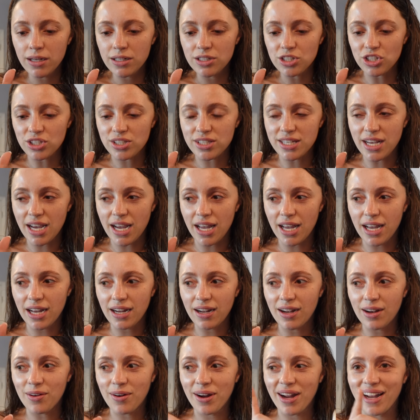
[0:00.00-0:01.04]
Just
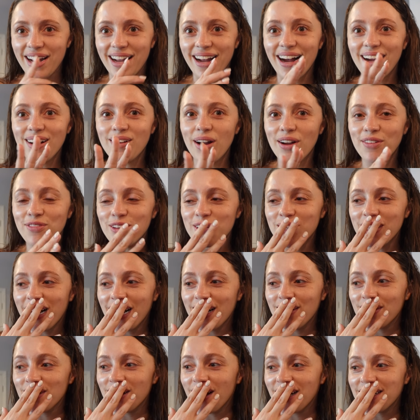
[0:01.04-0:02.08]
saying. Okay, I feel like I
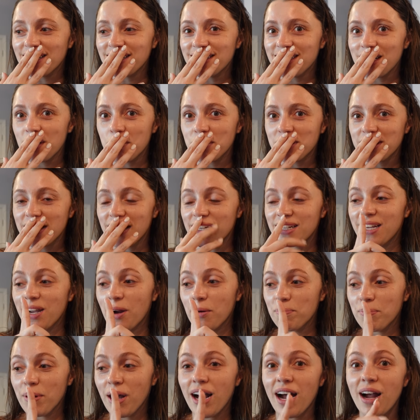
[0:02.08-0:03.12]
have a lot to say about
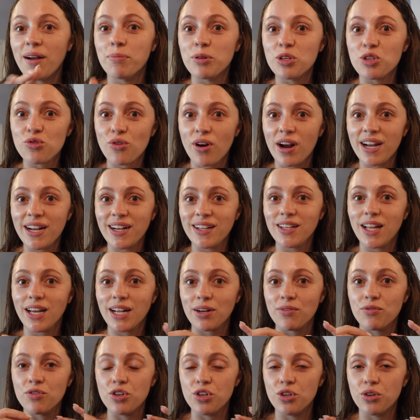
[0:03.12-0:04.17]
skincare, but I've been trying a lot
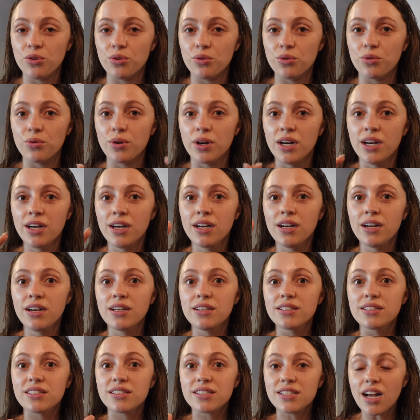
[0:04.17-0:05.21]
of new
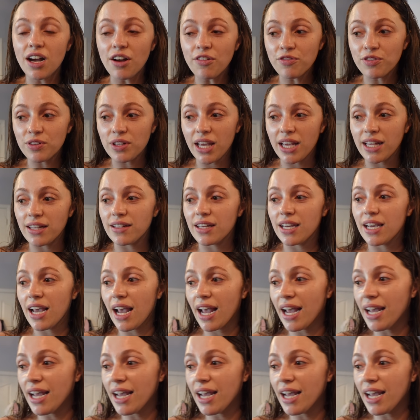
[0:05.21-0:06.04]
stuff lately.